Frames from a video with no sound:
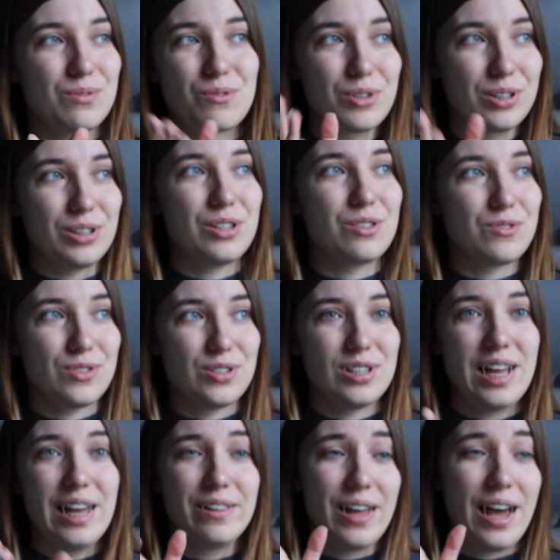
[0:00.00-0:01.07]
really
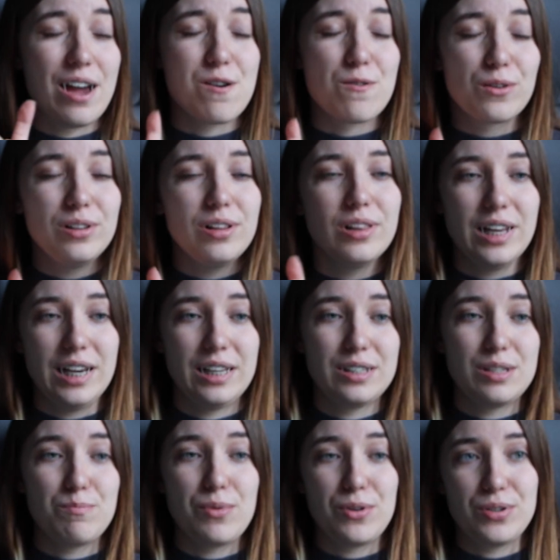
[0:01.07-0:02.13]
interesting, and I really
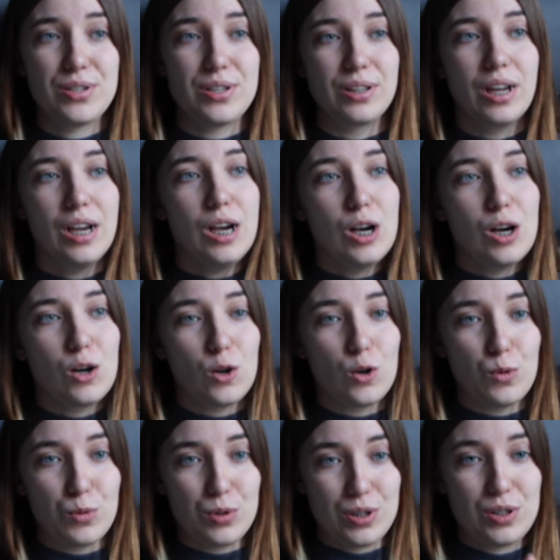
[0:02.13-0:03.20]
liked the person
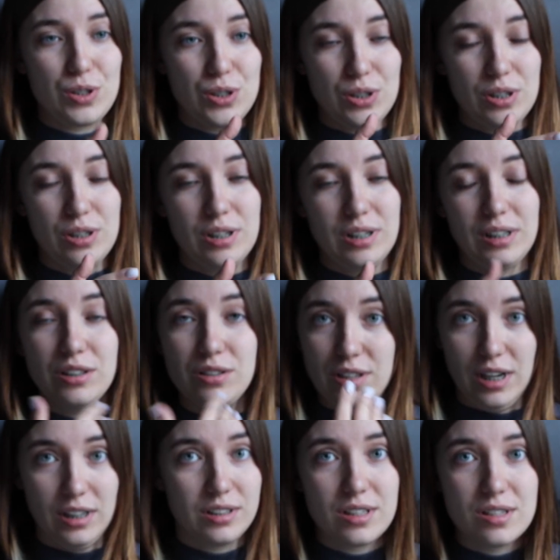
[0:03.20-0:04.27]
who was
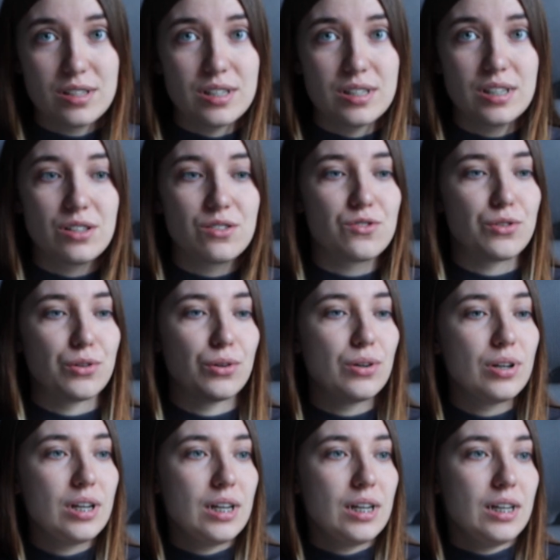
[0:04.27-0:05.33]
conducting this
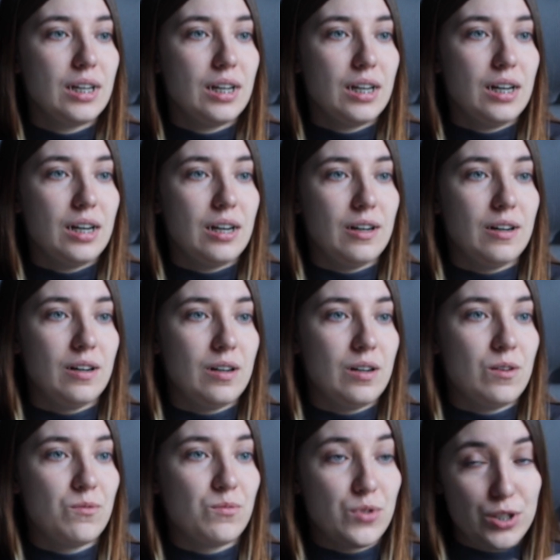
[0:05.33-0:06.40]
interview.
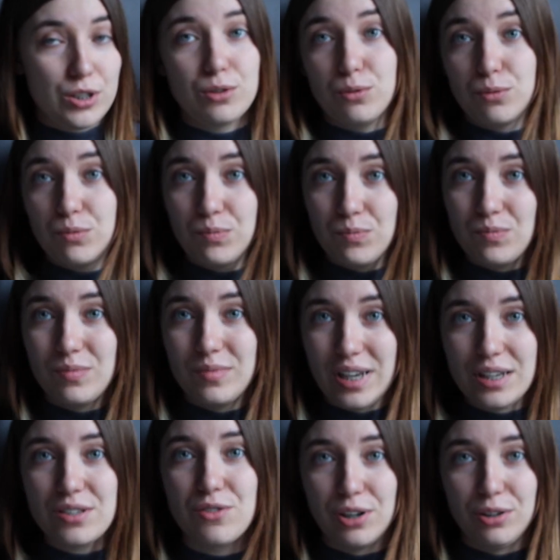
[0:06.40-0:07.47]
So
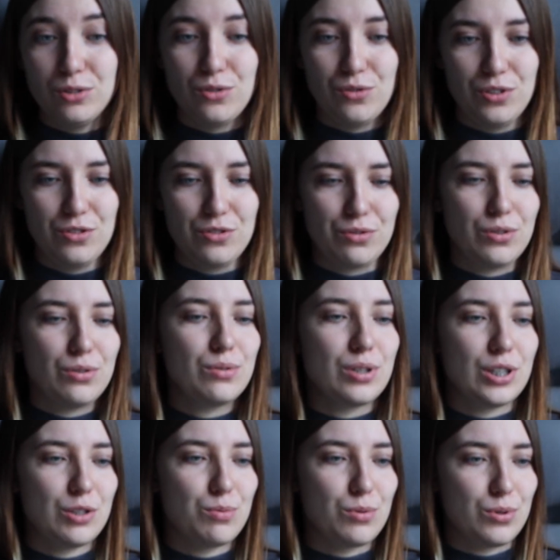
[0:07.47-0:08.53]
next round of interview,
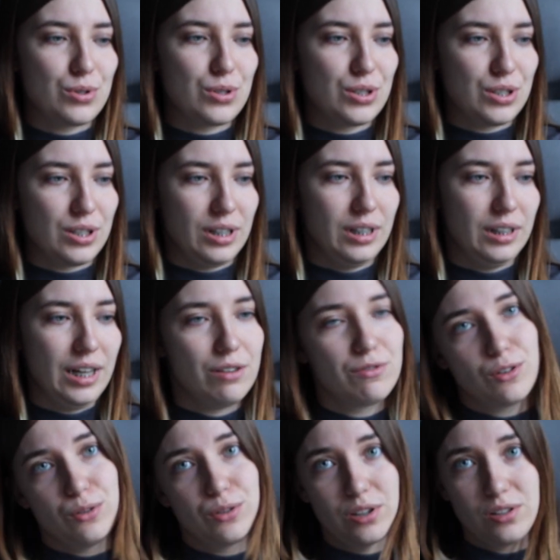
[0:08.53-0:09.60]
it was a
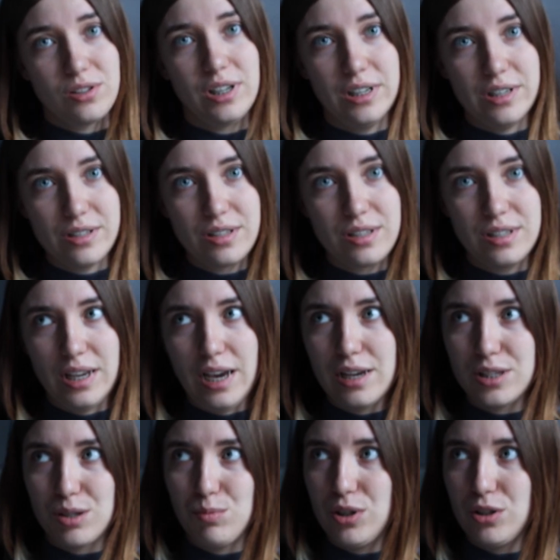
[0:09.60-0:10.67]
live coding task. They
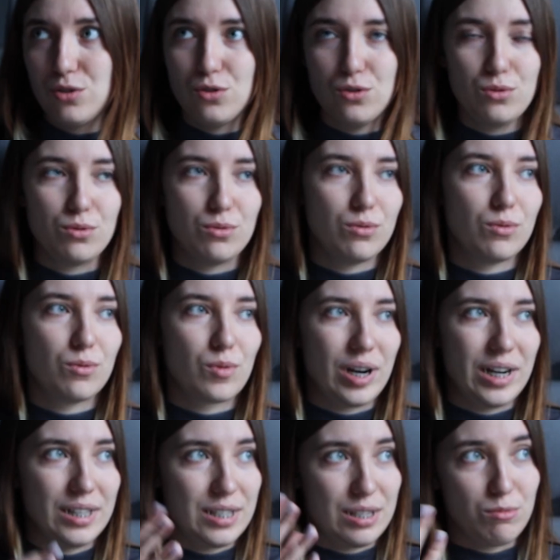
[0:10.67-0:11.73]
asked me to
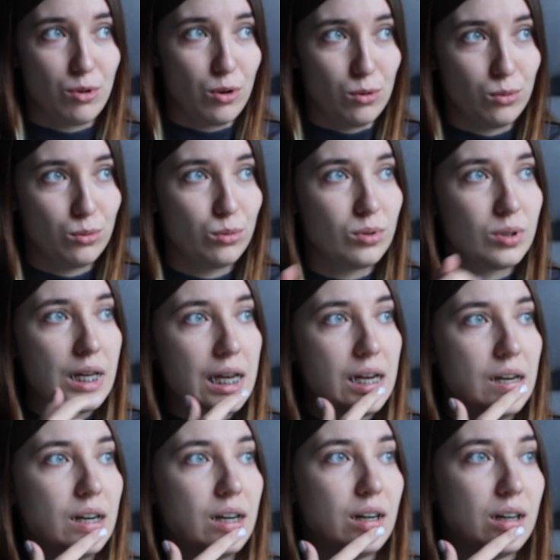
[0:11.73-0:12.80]
write some code,
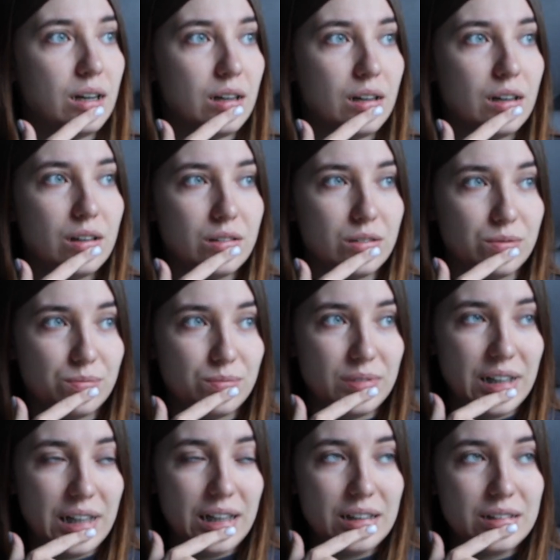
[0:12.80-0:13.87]

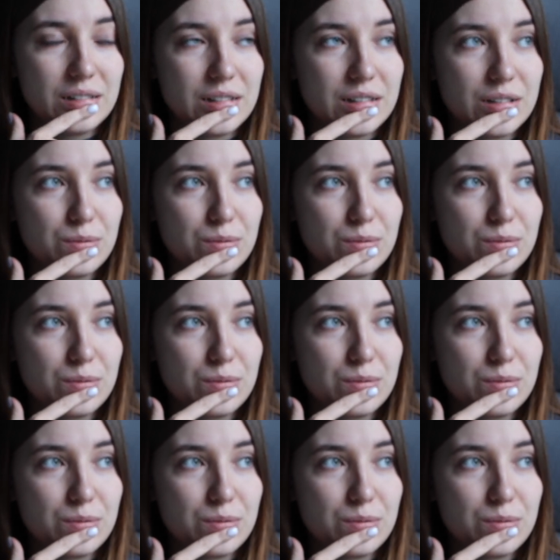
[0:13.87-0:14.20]
and